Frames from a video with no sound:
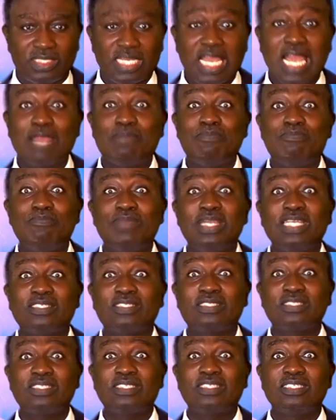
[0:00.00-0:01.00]
I
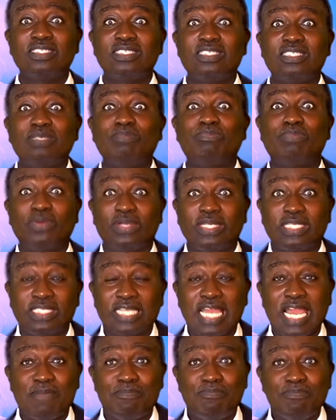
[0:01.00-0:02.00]
missed the point.
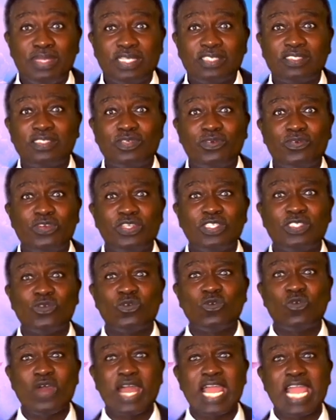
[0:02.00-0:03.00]
I missed the
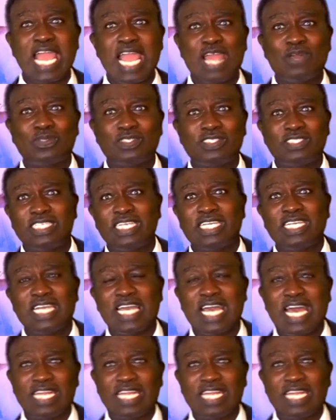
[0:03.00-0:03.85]
reason why I was there